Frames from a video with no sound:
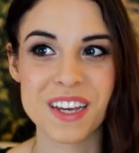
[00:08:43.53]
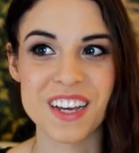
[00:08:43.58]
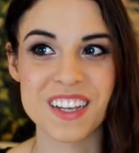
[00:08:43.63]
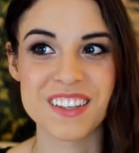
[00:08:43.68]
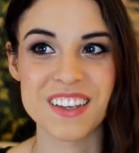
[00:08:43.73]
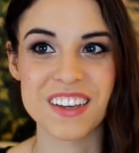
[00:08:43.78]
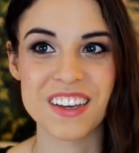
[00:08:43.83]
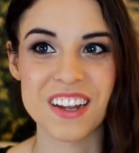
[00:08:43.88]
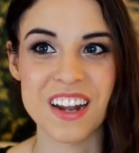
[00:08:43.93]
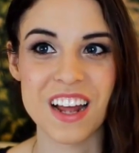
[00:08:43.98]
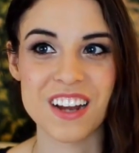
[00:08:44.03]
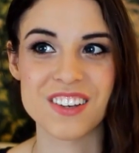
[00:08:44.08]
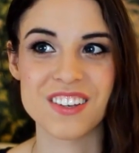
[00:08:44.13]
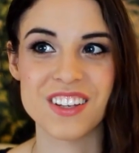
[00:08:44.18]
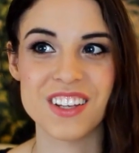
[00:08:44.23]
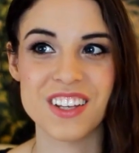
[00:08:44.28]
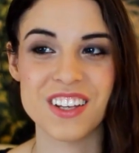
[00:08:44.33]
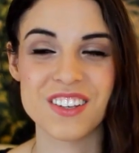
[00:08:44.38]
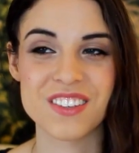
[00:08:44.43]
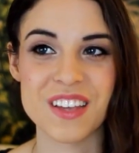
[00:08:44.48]
because I could
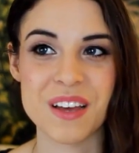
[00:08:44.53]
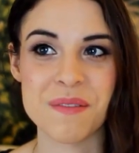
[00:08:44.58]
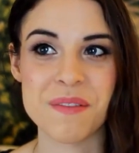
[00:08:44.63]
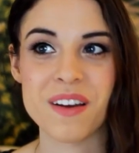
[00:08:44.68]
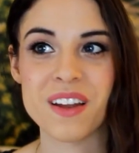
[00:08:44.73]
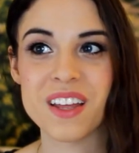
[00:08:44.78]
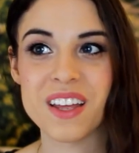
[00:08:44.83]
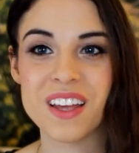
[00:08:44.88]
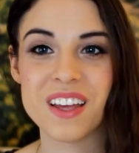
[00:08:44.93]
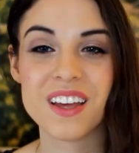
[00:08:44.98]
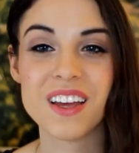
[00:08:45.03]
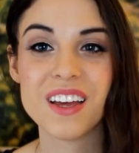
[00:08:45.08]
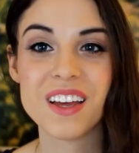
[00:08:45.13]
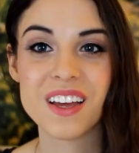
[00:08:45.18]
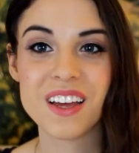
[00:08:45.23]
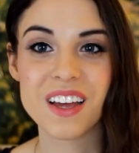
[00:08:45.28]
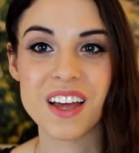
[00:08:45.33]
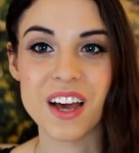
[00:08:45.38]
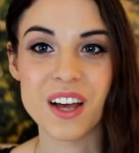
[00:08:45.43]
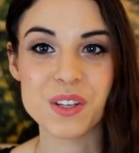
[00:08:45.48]
actually use that money
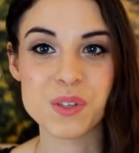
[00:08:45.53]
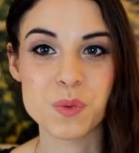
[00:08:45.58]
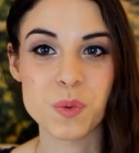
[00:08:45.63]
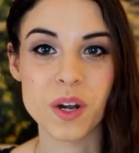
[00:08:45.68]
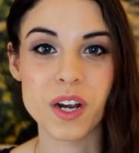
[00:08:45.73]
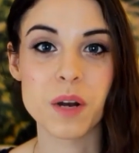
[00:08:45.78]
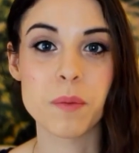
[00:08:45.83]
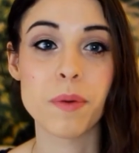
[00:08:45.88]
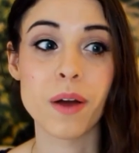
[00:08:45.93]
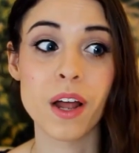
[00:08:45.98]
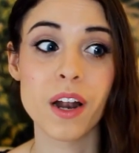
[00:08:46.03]
elsewhere.